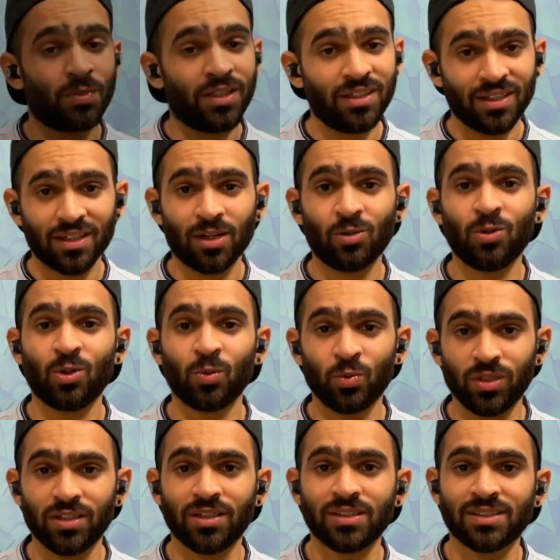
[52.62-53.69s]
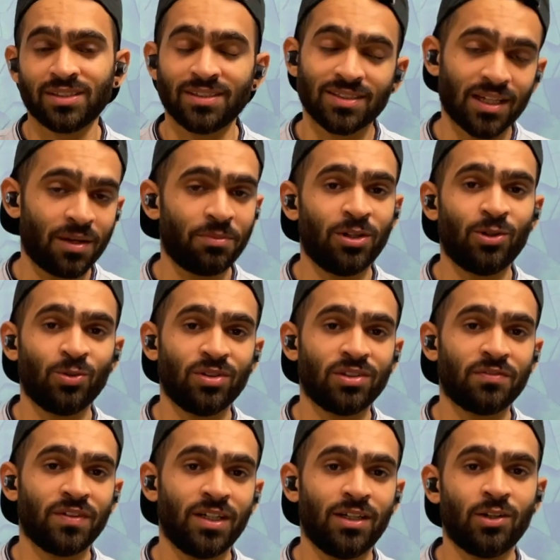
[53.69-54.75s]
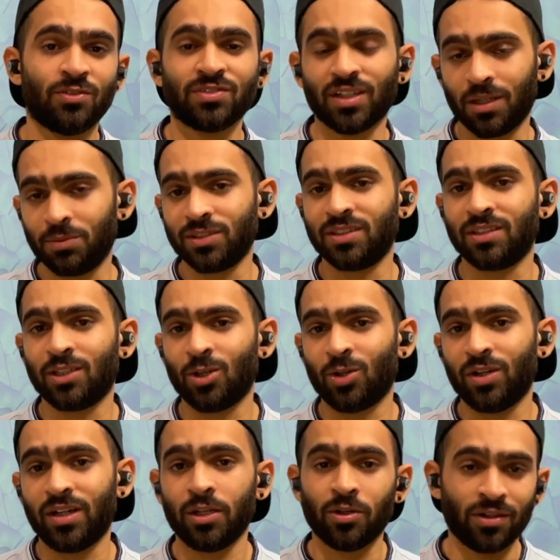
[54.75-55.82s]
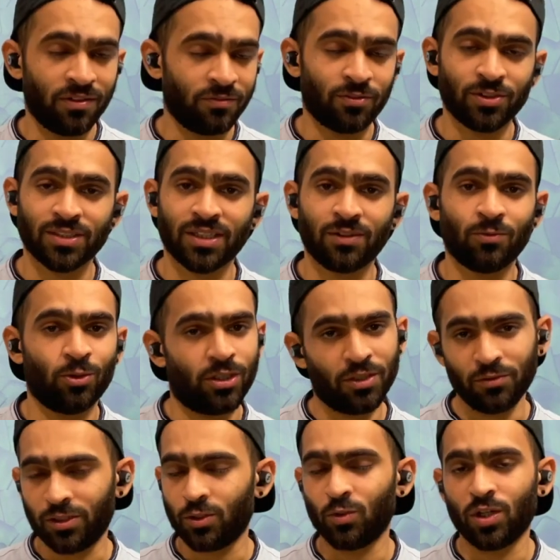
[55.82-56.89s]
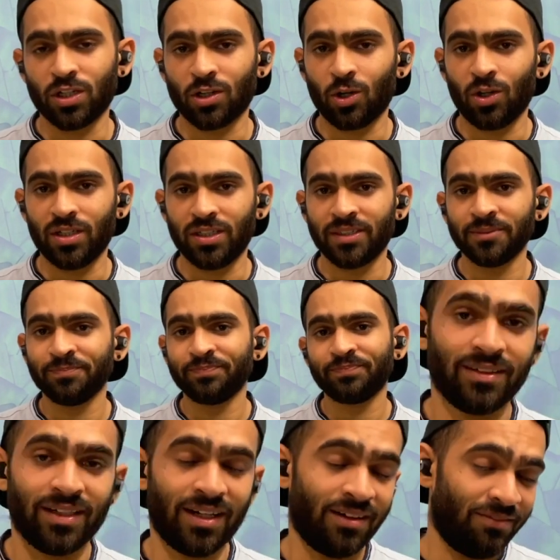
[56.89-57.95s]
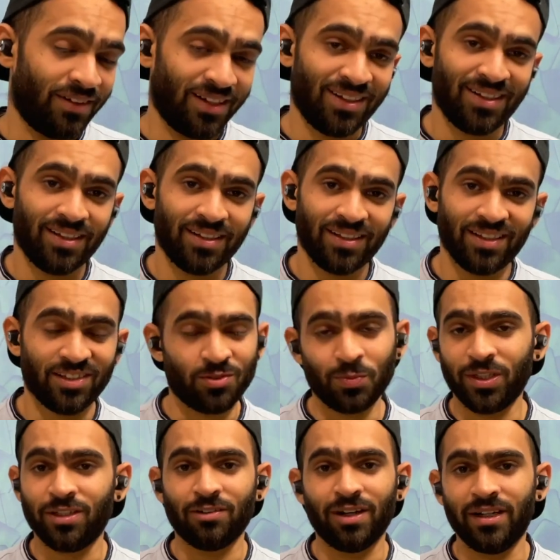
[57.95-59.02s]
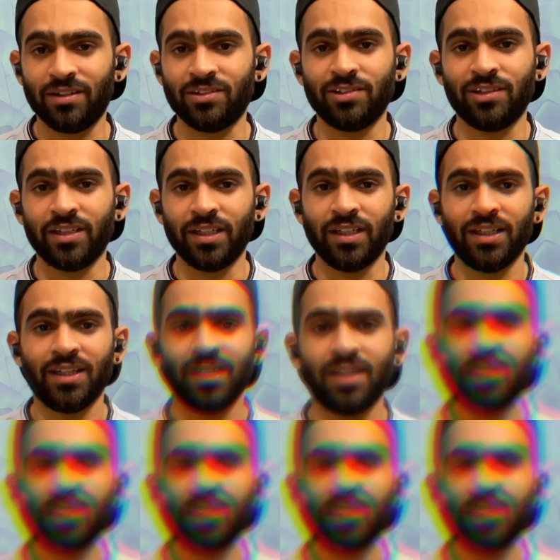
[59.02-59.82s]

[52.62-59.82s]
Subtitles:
been around 2 years since I'm into this field of cybersecurity or infosec, whatever you want to call it. And well, it's been quite a journey.